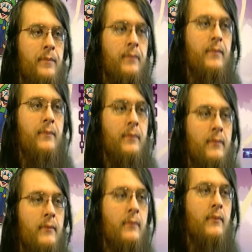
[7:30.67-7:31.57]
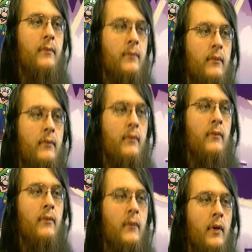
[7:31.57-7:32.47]
forgotten world of Numbra,
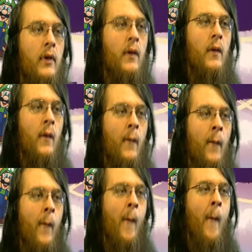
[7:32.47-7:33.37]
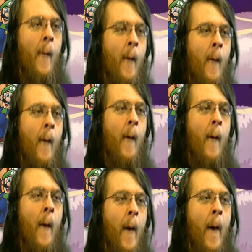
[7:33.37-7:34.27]
where you'll uncover your
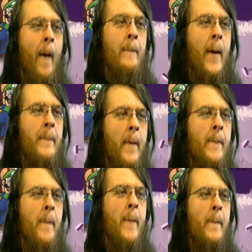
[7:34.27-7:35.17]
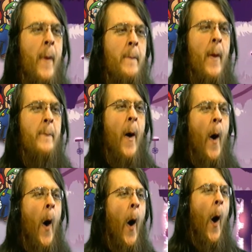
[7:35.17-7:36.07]
mysterious past and hopefully
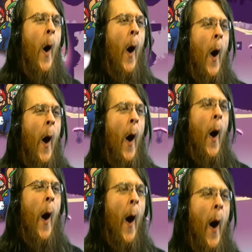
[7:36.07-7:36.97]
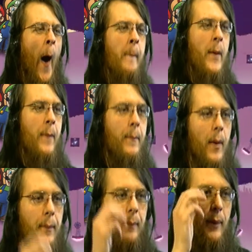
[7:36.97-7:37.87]
save its inhabitants from
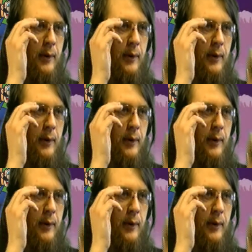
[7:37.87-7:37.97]
imminent threat.